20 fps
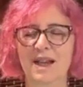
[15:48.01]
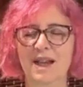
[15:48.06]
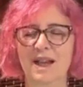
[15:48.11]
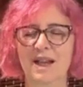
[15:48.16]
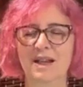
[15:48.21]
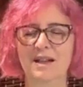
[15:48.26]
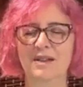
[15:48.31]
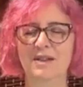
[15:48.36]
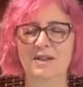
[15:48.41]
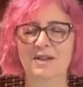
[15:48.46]

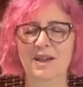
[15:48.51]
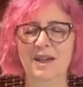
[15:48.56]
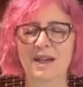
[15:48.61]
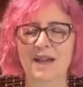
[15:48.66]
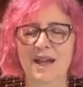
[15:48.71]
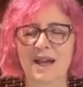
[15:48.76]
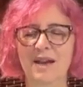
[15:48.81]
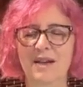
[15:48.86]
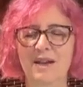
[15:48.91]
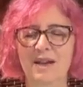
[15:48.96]
and looking
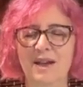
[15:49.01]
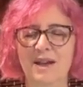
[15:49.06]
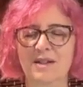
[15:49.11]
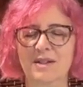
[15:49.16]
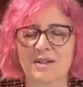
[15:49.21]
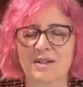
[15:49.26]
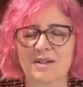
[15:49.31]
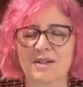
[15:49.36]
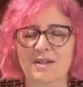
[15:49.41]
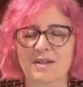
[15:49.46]
out and
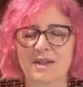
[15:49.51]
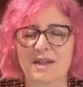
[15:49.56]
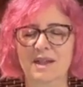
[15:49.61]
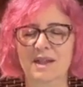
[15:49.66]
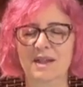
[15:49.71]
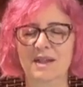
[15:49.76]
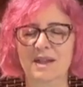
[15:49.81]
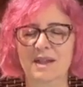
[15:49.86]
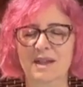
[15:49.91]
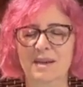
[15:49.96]
just
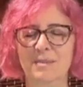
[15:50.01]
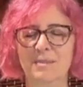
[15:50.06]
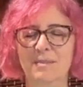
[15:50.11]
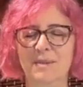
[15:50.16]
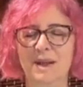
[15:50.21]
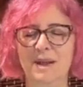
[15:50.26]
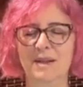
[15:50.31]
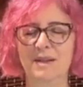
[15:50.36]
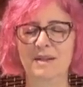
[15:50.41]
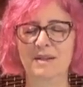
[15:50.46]
seeing the
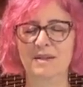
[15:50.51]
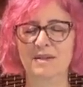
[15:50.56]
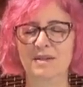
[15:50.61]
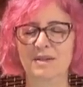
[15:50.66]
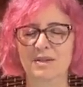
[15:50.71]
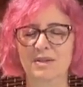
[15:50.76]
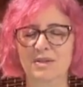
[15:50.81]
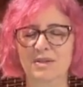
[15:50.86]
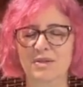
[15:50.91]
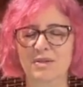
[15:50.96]
immense
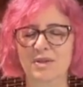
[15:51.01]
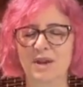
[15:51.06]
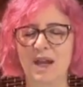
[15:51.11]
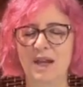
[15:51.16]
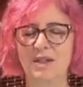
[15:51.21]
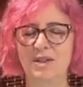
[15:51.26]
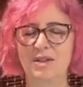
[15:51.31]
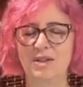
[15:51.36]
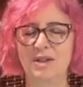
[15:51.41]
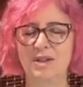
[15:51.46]

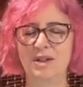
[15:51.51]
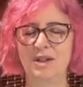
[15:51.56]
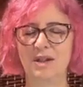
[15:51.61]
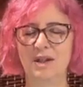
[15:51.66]
stretch